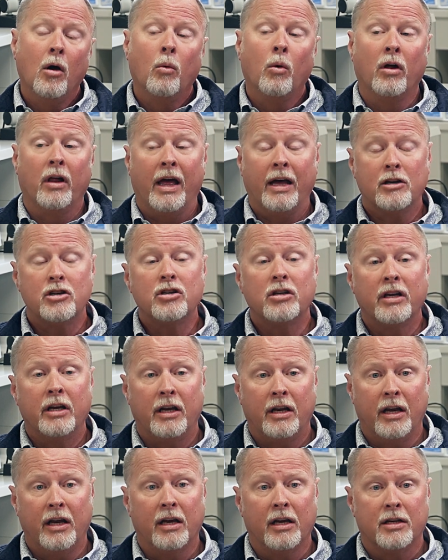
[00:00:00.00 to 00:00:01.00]
Well, actually,
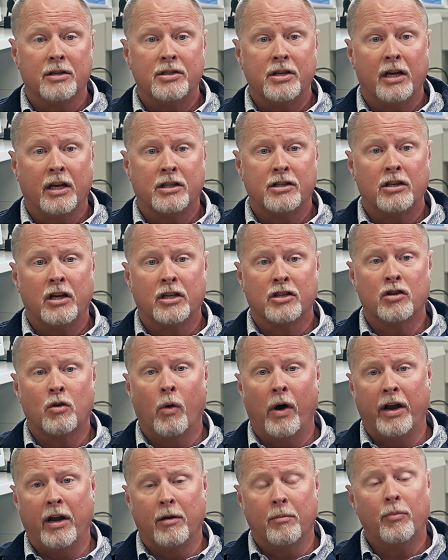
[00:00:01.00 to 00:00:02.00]
it is. It's it's
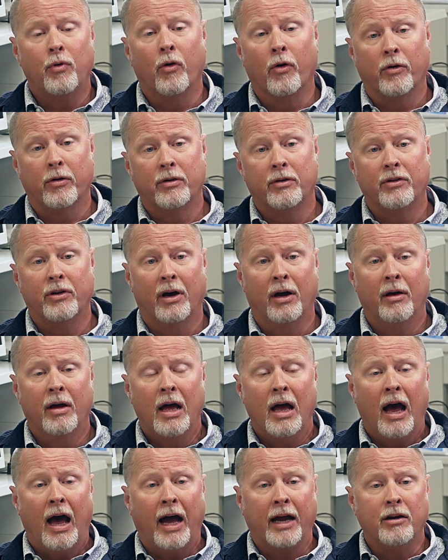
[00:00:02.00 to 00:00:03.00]
quite important. Uh,
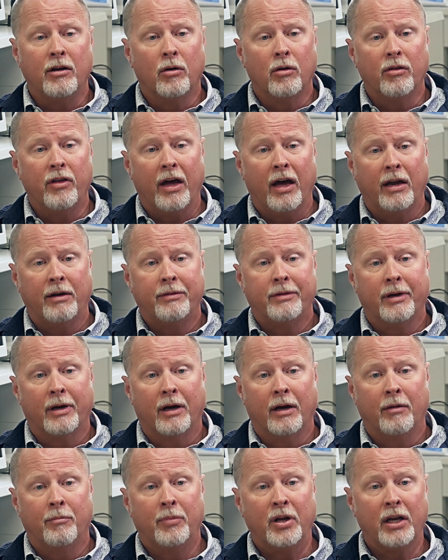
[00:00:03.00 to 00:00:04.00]
I know that
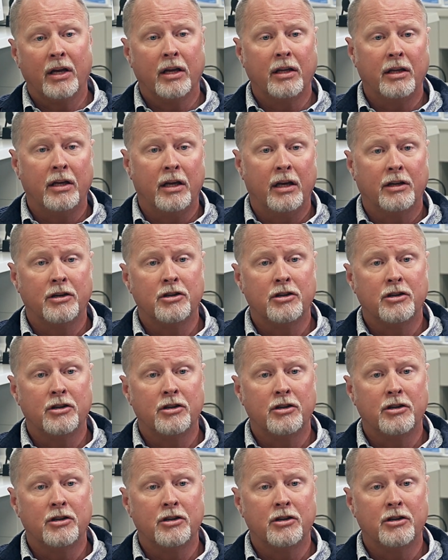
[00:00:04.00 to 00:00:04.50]
uh, being in the